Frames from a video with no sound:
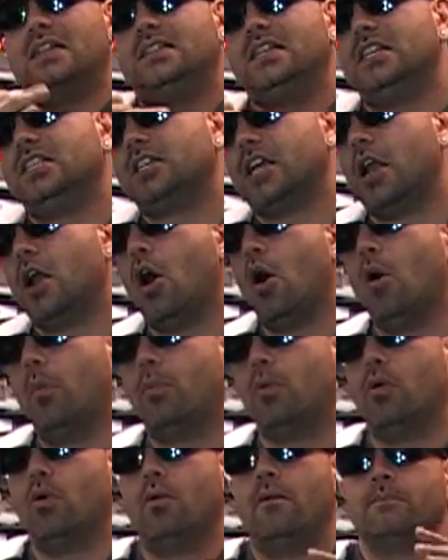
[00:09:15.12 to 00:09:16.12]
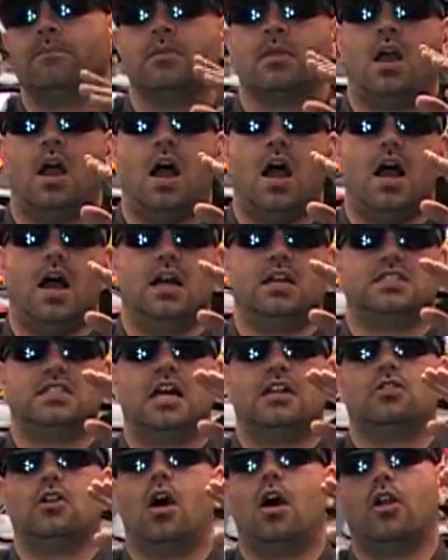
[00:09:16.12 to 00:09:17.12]
DJ Opal.
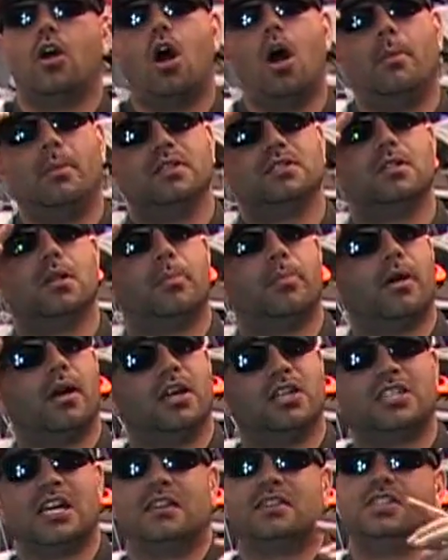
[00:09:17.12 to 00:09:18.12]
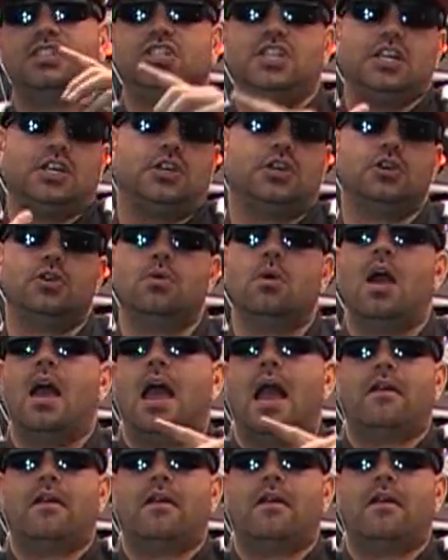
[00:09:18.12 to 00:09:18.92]
Shout to all the homies in the Berg. Shout to GQ.